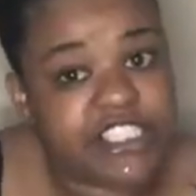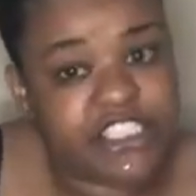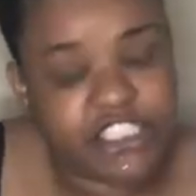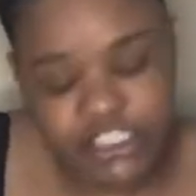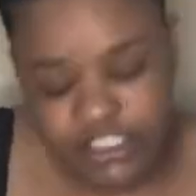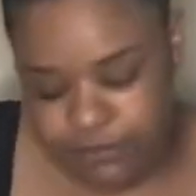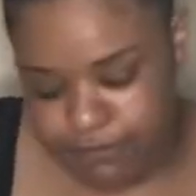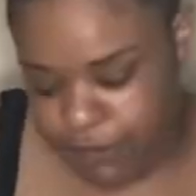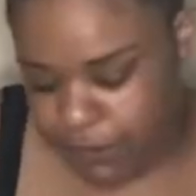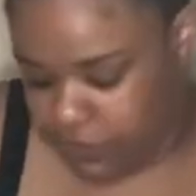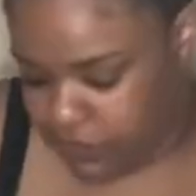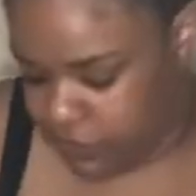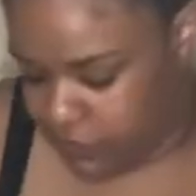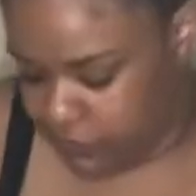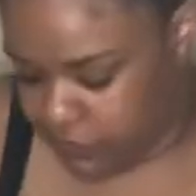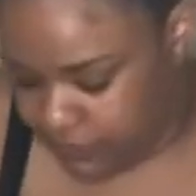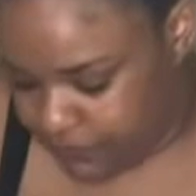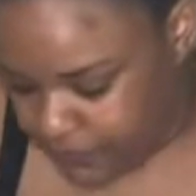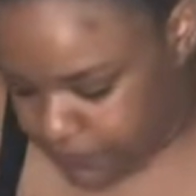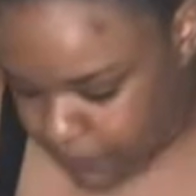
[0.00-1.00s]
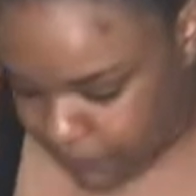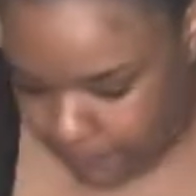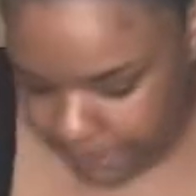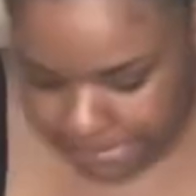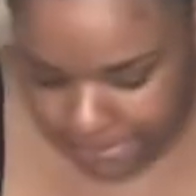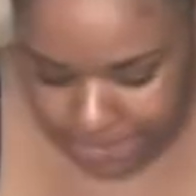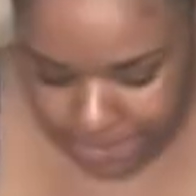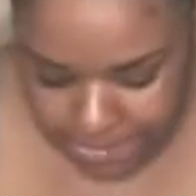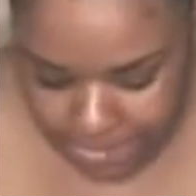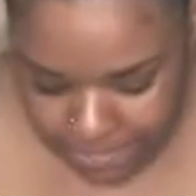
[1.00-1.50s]
that she spoke on.
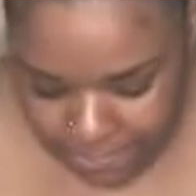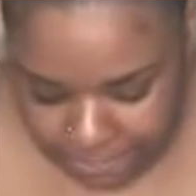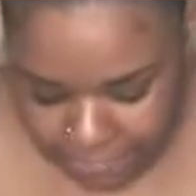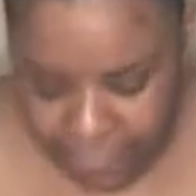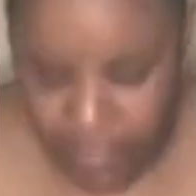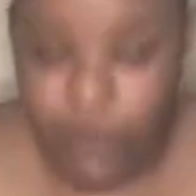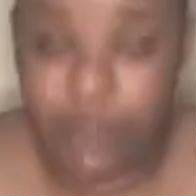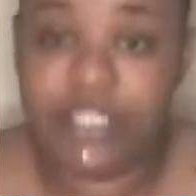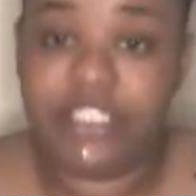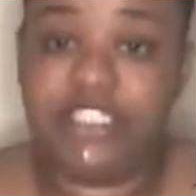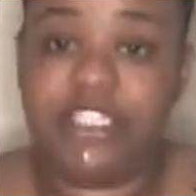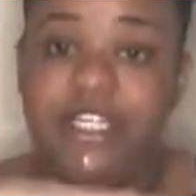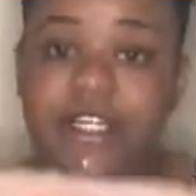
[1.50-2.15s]
Once